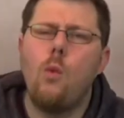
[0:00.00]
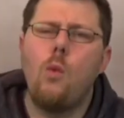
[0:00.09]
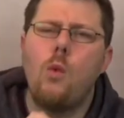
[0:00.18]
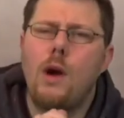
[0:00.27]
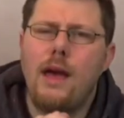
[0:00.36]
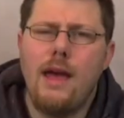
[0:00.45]

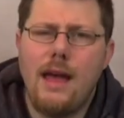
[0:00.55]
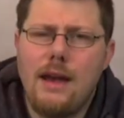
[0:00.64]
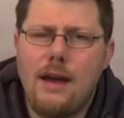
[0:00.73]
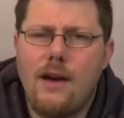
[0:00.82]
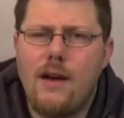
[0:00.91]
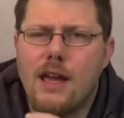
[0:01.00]
When
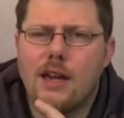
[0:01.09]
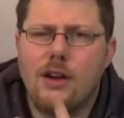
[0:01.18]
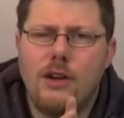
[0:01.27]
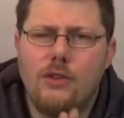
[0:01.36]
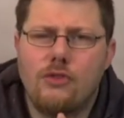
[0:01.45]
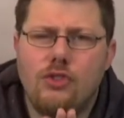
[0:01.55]
I
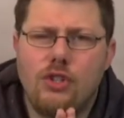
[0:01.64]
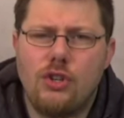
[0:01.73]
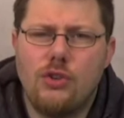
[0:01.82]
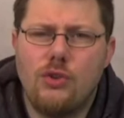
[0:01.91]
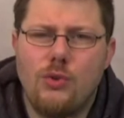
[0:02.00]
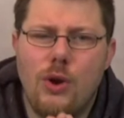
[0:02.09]
go
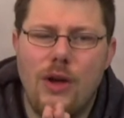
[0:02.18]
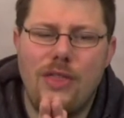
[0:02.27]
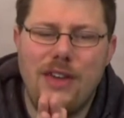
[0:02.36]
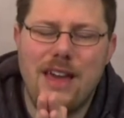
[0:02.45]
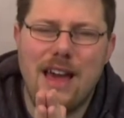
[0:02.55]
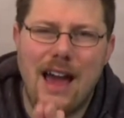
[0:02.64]
to
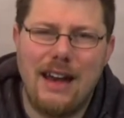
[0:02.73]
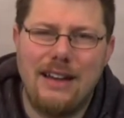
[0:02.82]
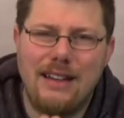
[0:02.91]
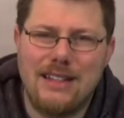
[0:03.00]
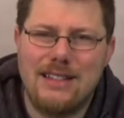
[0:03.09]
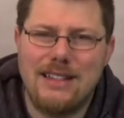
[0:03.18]
the
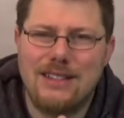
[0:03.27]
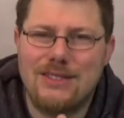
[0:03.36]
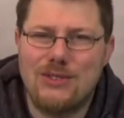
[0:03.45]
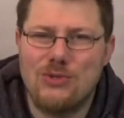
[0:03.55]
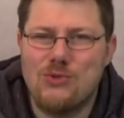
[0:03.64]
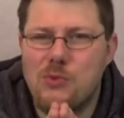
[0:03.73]
analytics
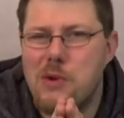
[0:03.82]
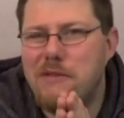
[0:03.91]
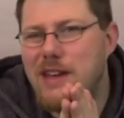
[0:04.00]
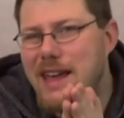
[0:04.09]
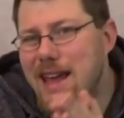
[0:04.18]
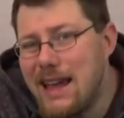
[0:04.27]
tool
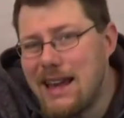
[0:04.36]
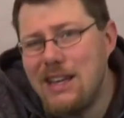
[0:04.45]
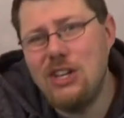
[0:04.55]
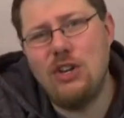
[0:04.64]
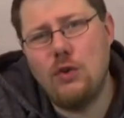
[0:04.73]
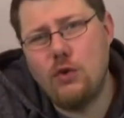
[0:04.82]
within
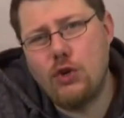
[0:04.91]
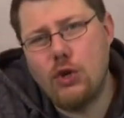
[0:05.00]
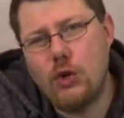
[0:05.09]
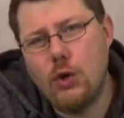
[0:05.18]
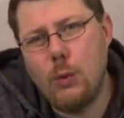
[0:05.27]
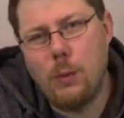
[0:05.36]

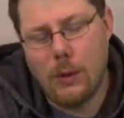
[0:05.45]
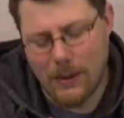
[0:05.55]
YouTube,